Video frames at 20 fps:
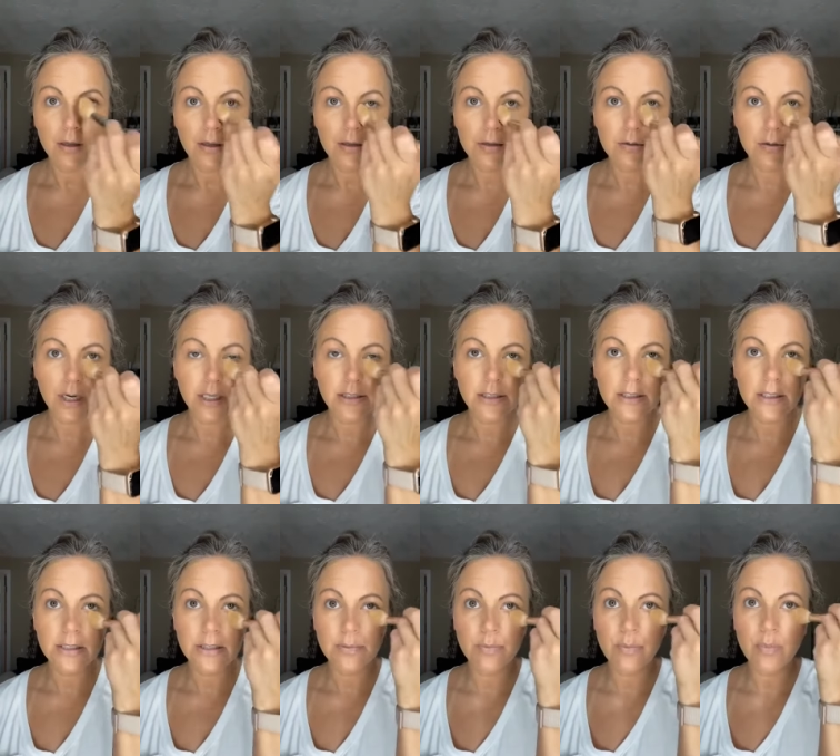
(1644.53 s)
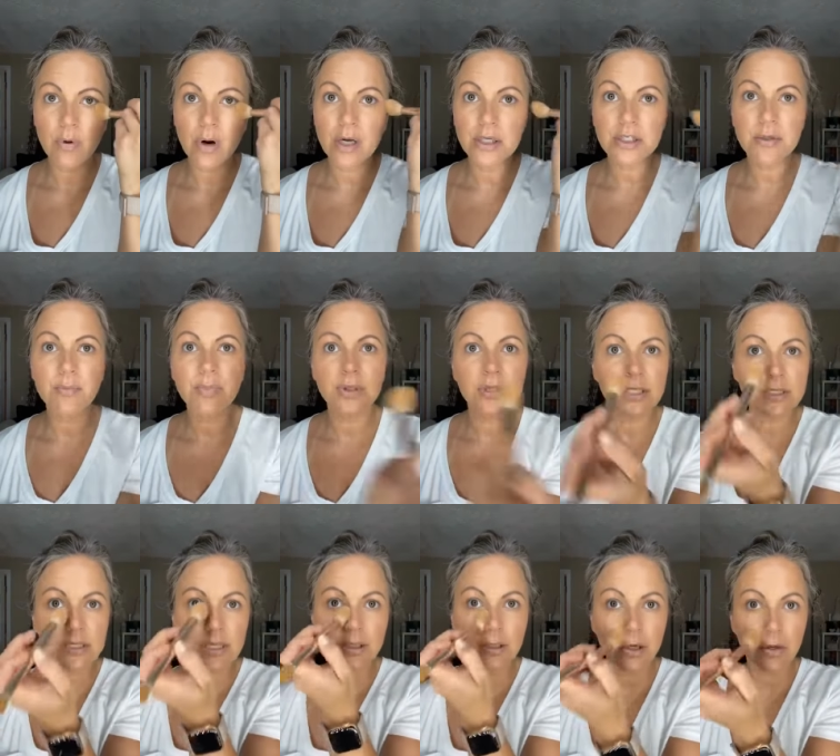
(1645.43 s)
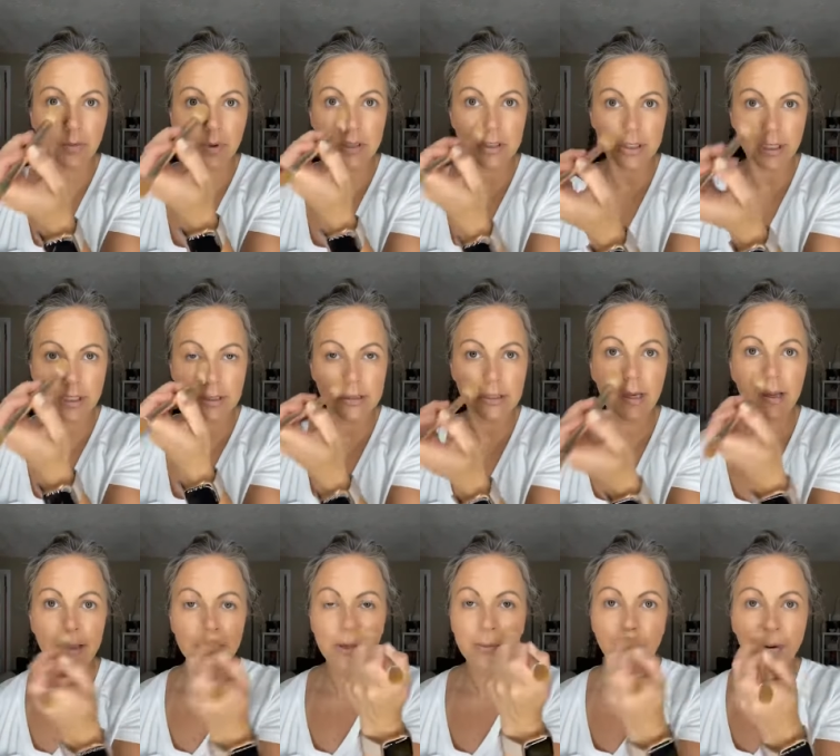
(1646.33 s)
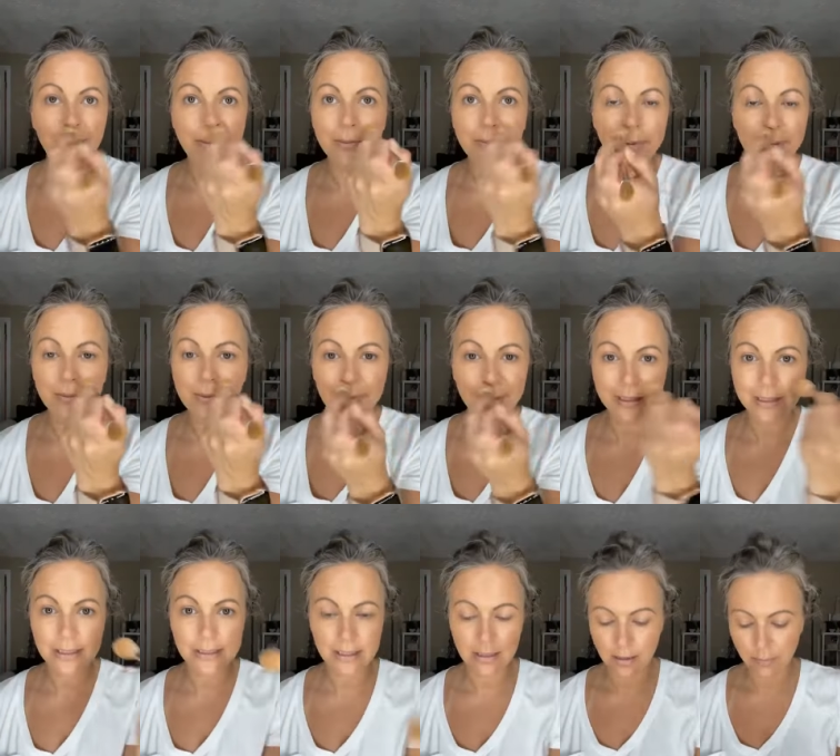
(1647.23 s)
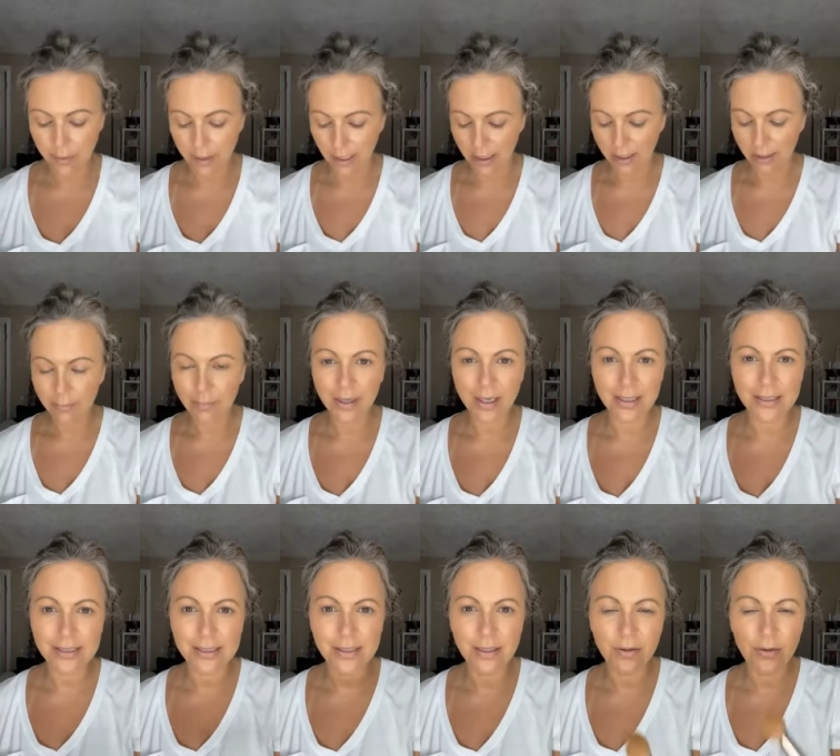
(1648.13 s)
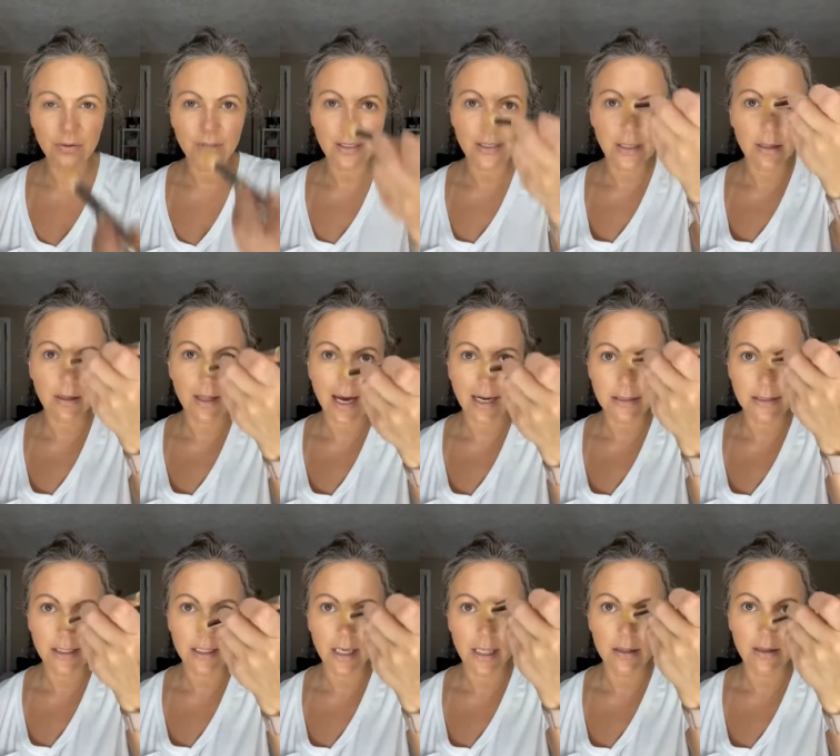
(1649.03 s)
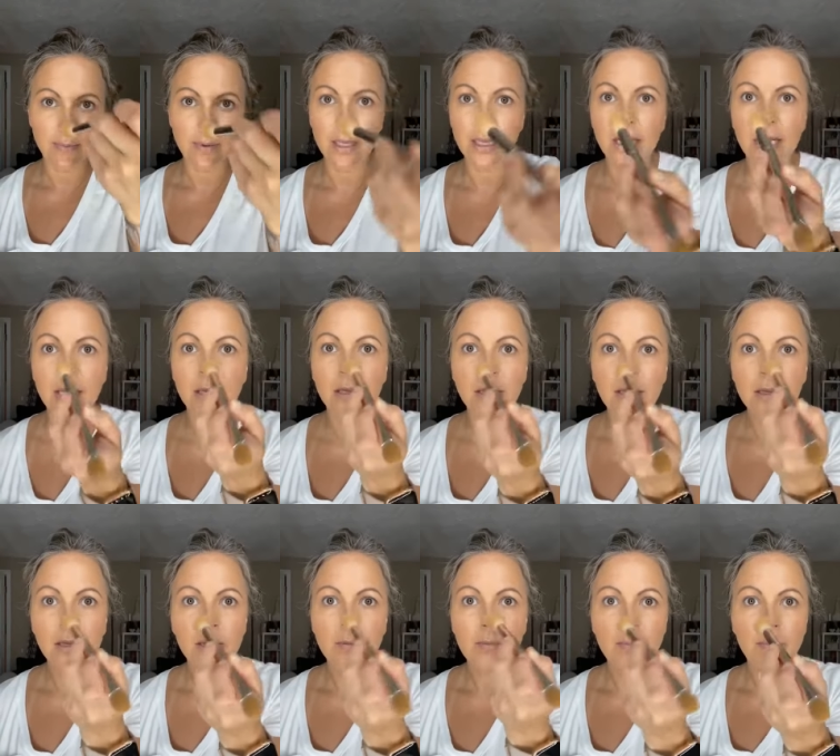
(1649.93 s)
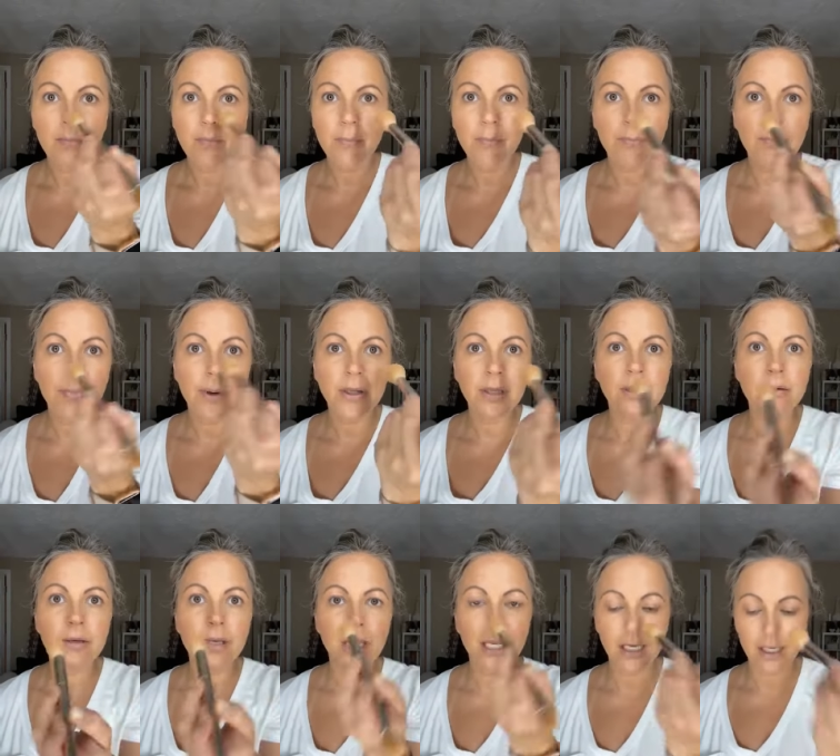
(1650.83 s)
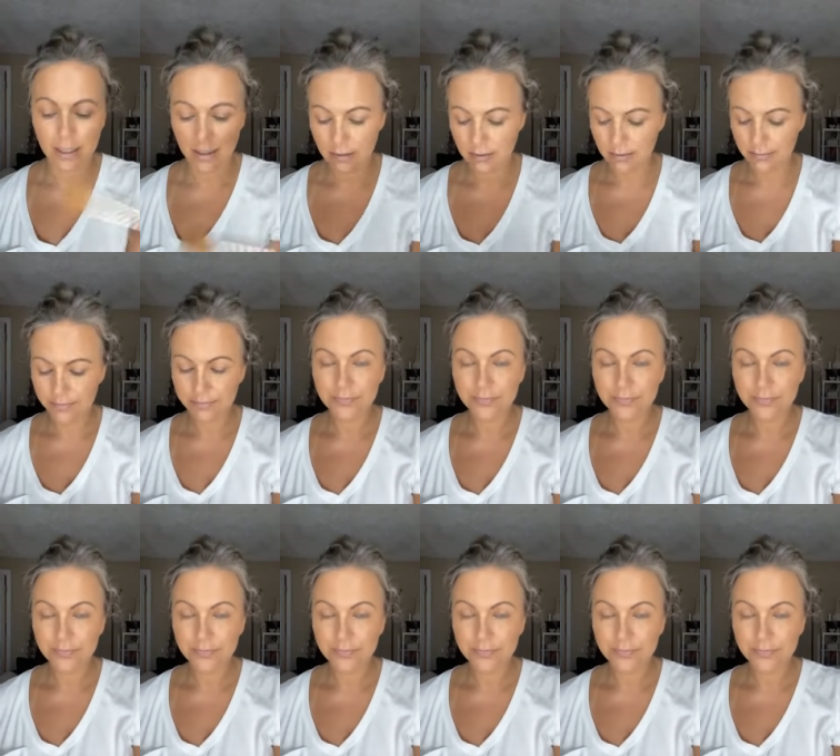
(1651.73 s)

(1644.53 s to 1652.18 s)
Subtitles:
You guys, this brush, put this on your wish list. You probably won't get this in the beginning because, you know, that's a lot to get in the beginning, but you need it.